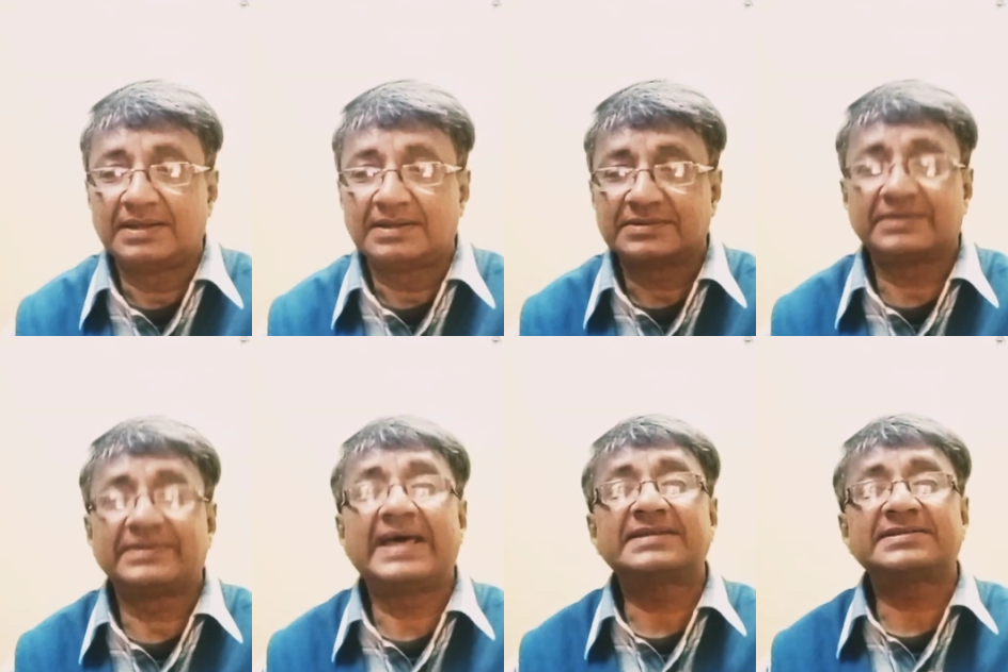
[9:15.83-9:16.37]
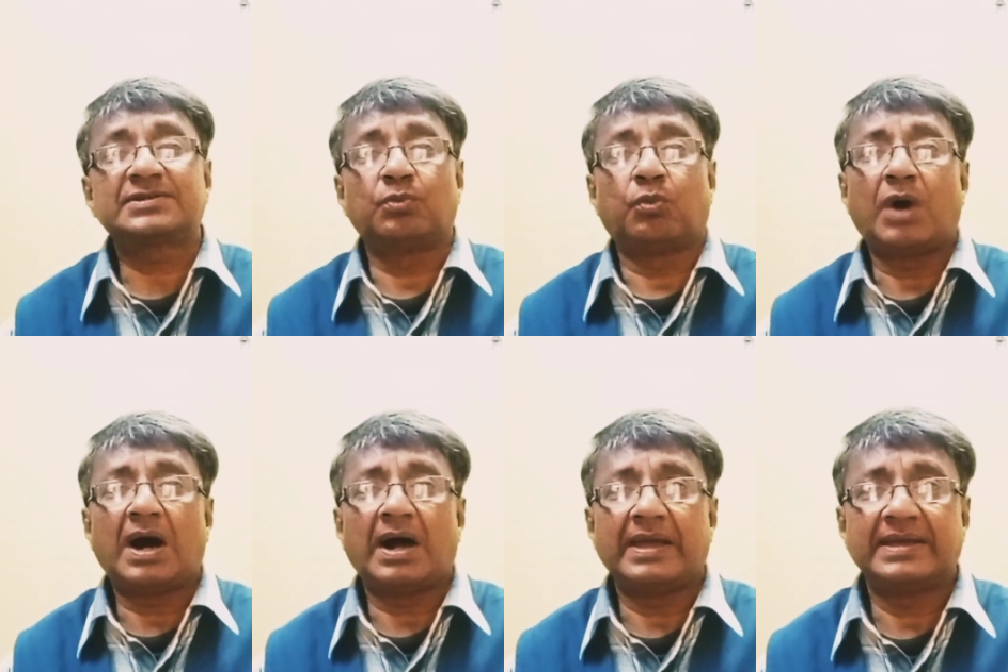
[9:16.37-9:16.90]
So that's
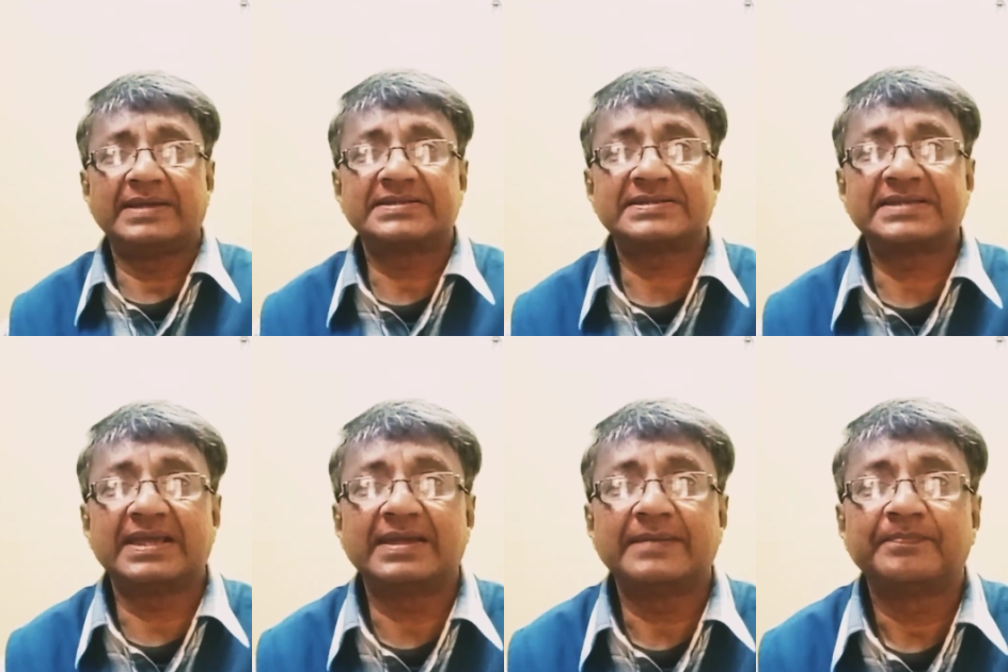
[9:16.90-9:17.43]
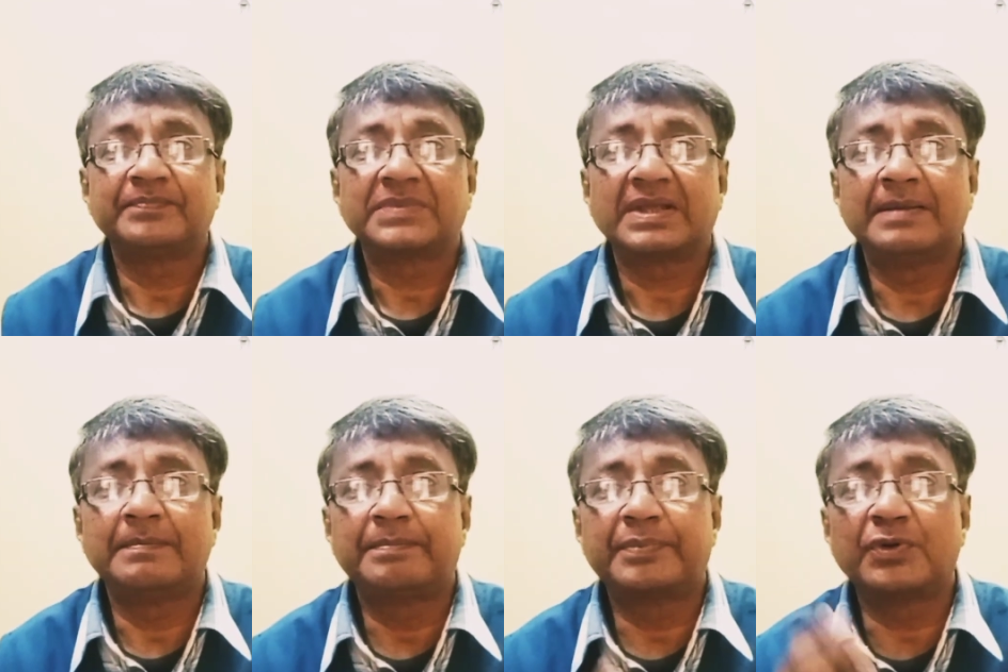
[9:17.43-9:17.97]
why I say
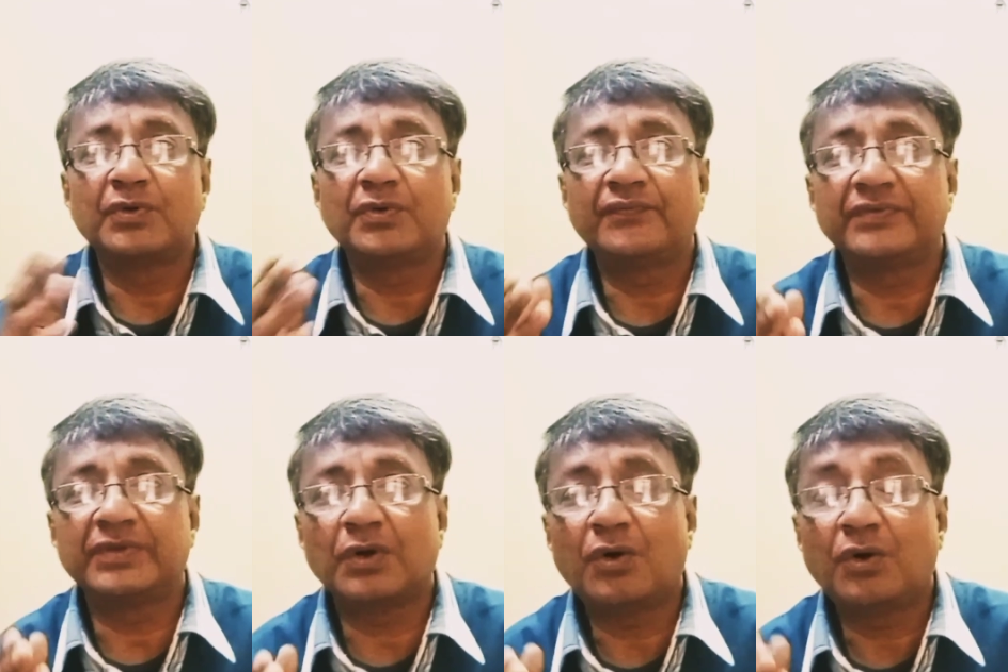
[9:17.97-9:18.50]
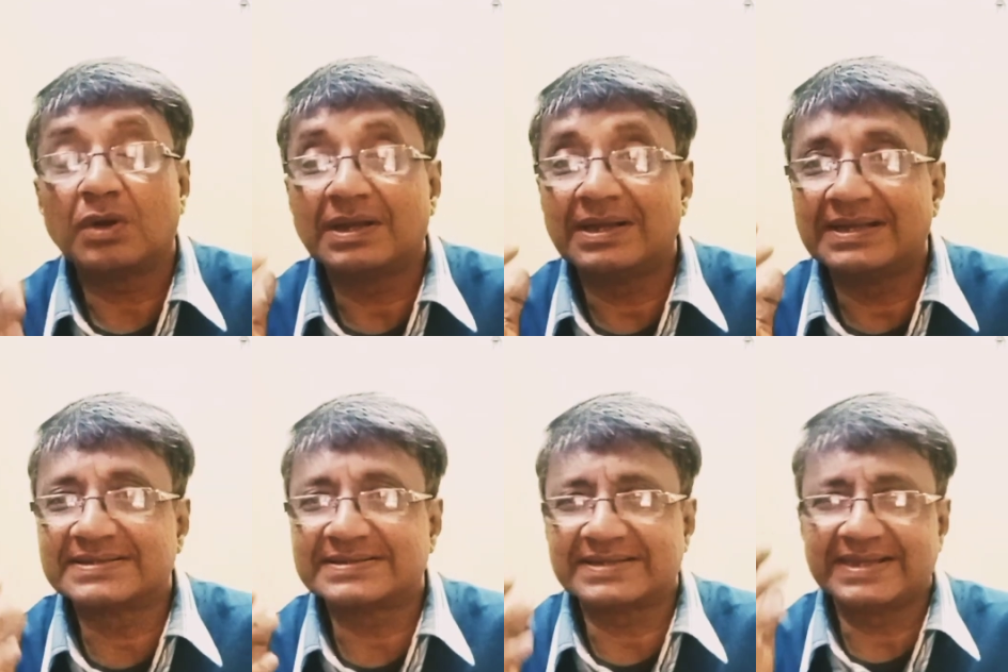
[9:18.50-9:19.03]
improve your
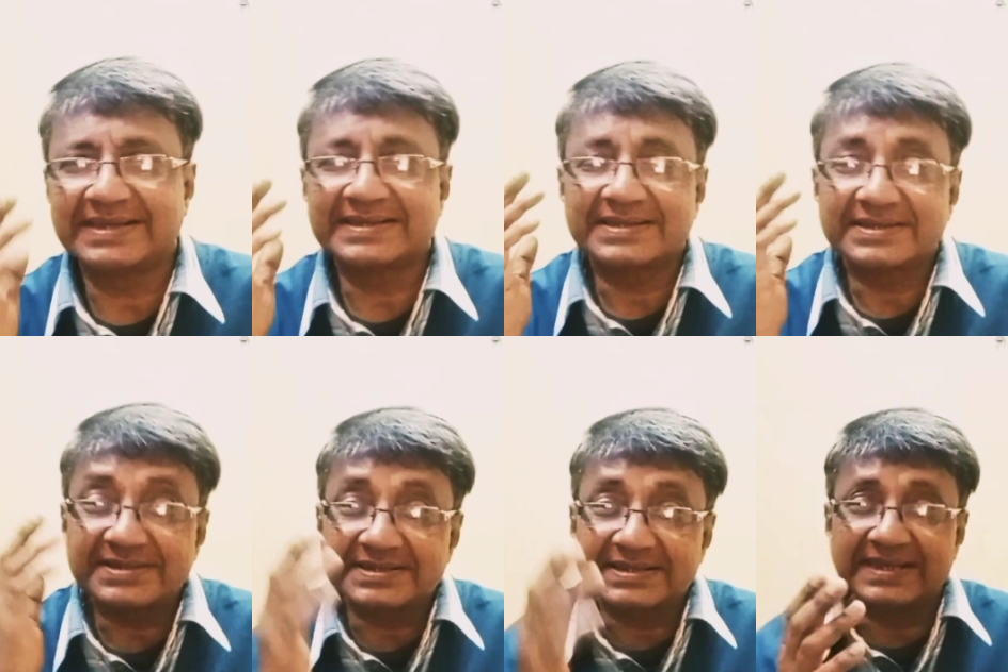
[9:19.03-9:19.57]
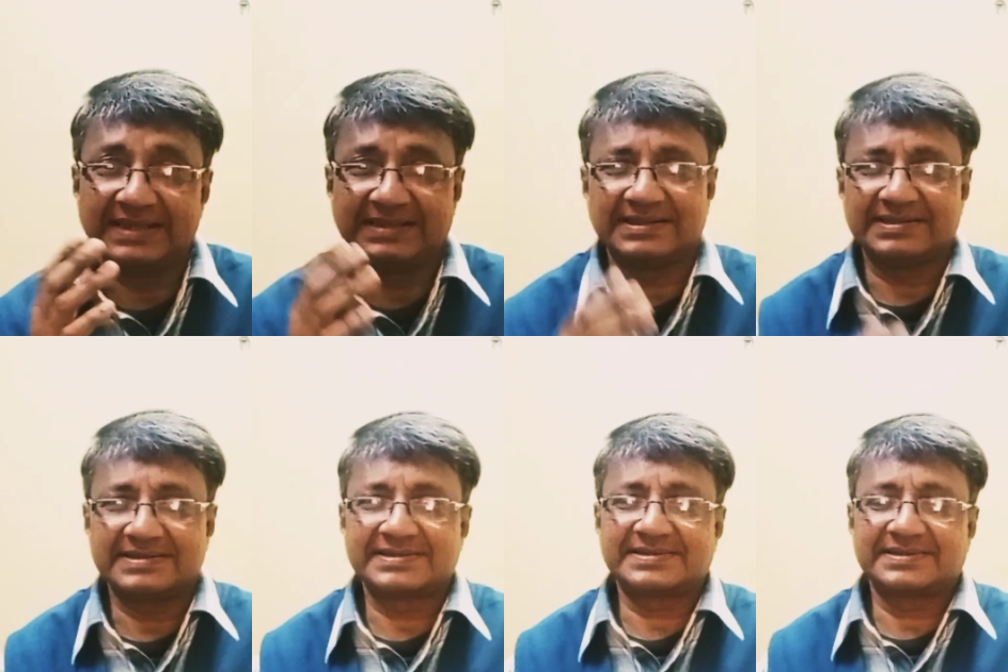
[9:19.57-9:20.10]
listening
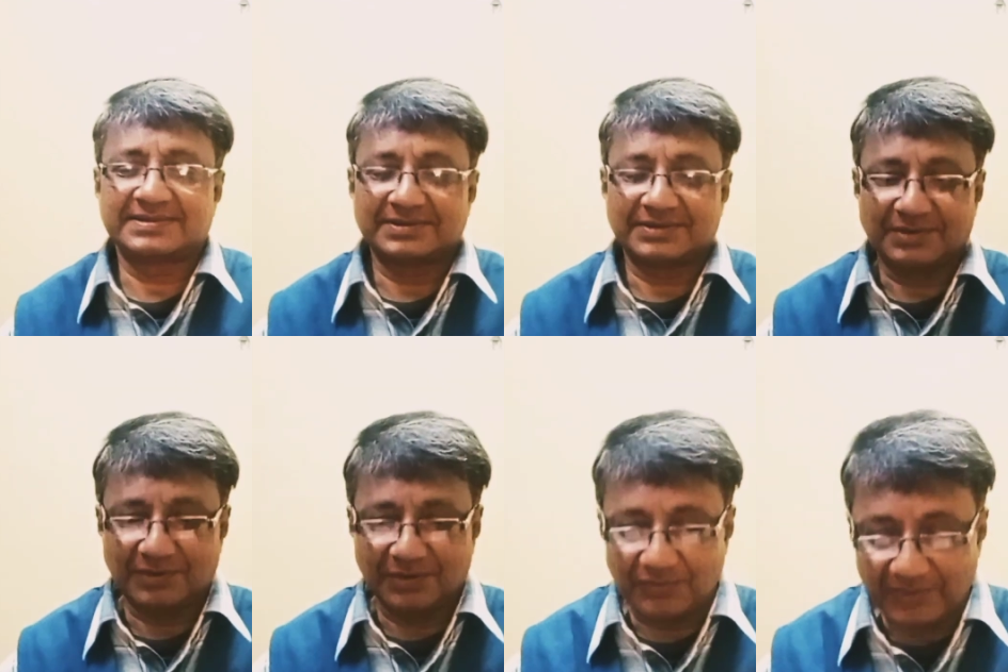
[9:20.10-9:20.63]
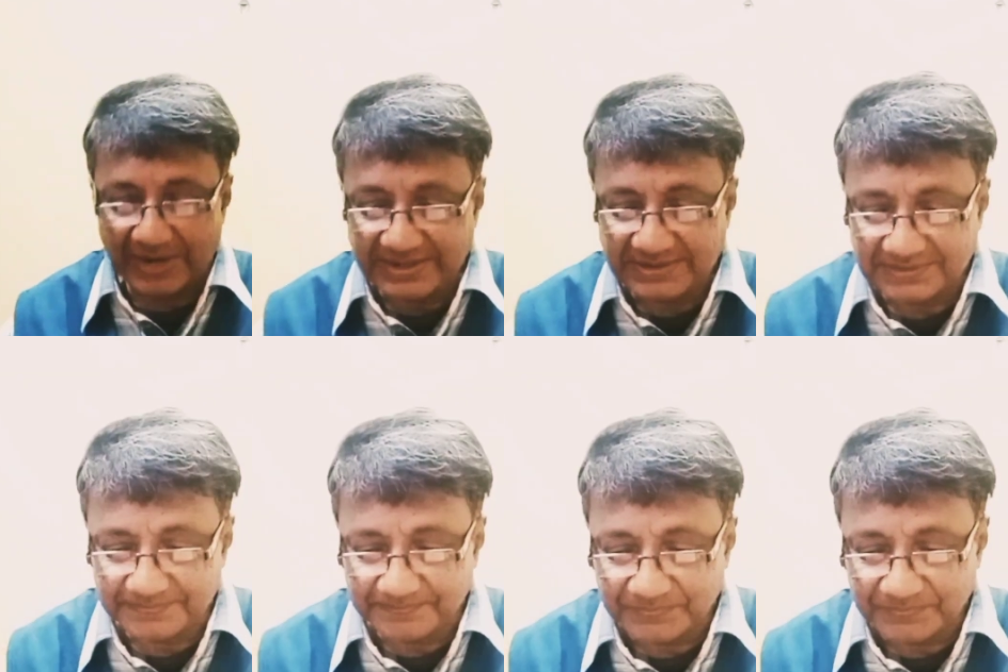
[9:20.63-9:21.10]
skills. All right?